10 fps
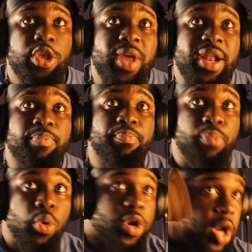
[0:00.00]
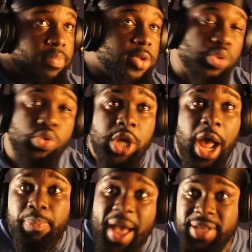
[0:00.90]
You can boot it up. Do
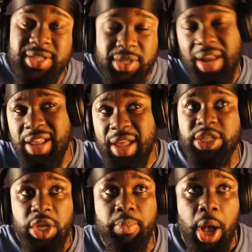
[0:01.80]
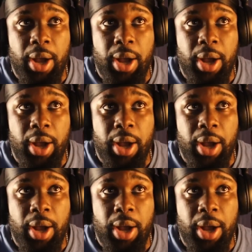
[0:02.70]
not pass it at the edge of your box.